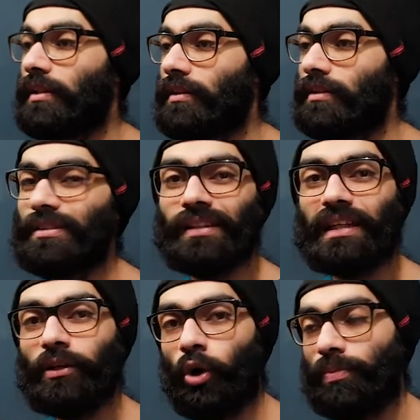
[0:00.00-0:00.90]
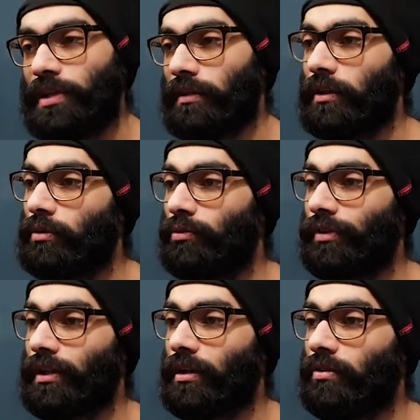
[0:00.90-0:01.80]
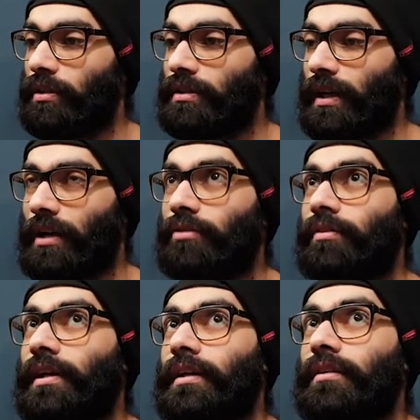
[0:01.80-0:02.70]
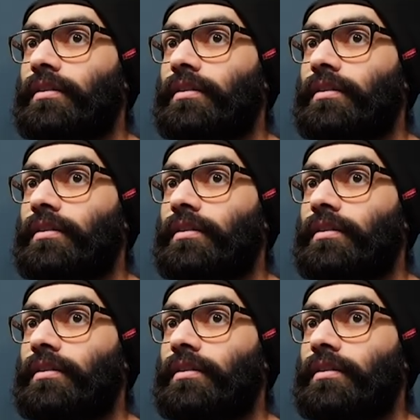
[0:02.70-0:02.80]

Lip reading: a 3D object that you're moving around. It's kind of like